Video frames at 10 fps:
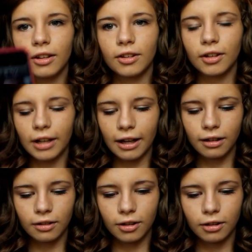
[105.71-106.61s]
So yeah,
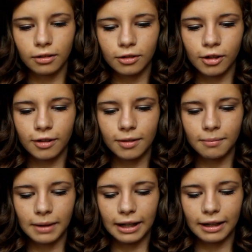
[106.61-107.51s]
so just
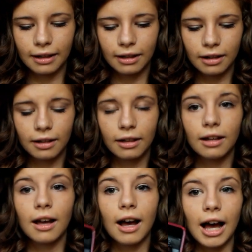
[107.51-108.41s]
my
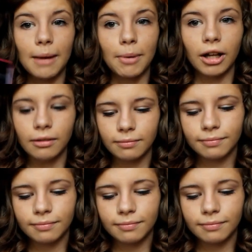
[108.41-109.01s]
iPod.